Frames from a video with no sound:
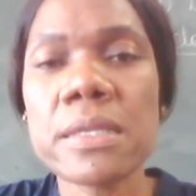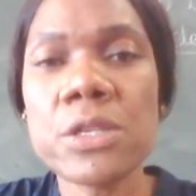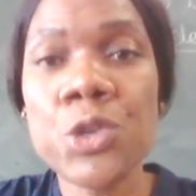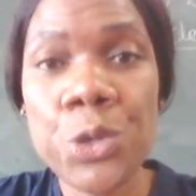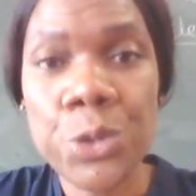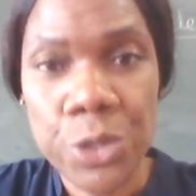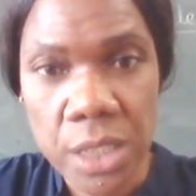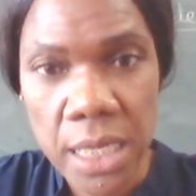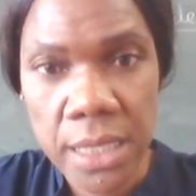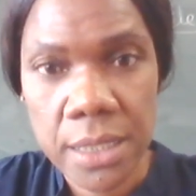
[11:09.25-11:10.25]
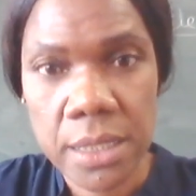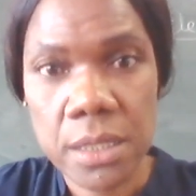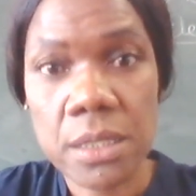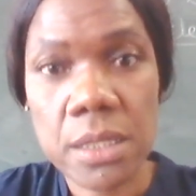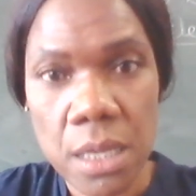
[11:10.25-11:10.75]
useless
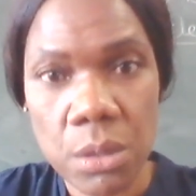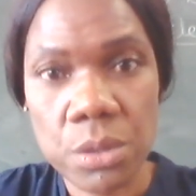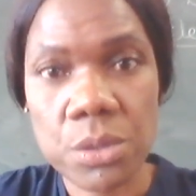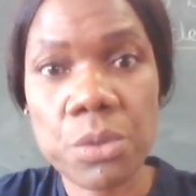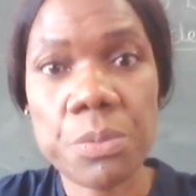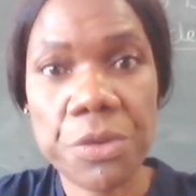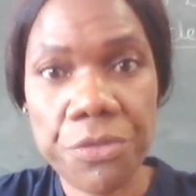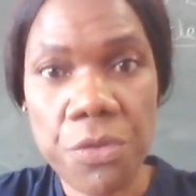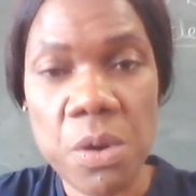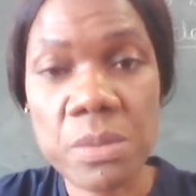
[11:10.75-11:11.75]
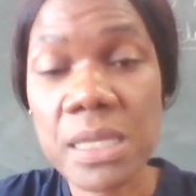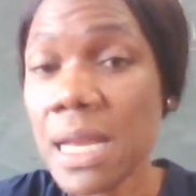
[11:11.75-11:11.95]
cells will be formed.